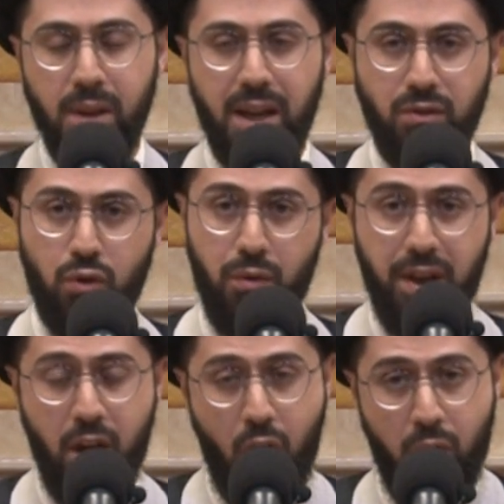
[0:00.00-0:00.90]
And so
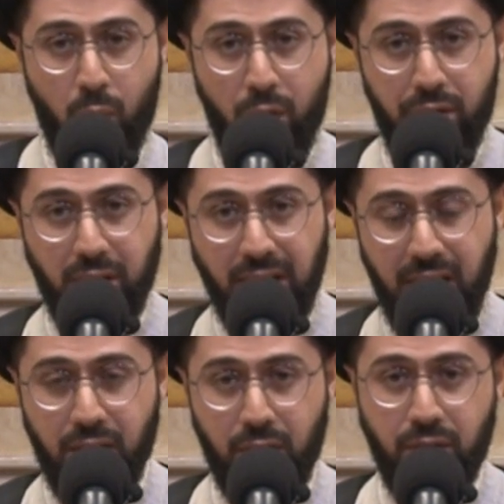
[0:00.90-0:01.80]
they are, were the
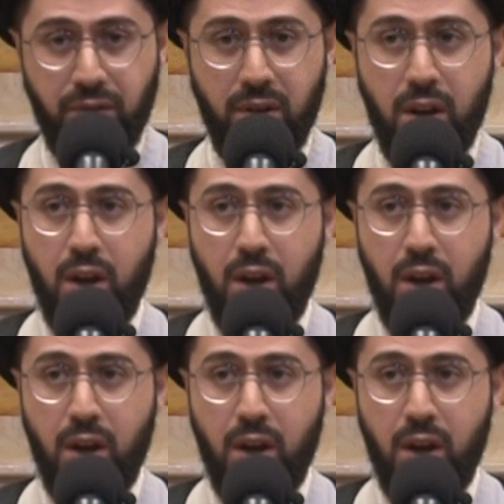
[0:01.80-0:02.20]
leaders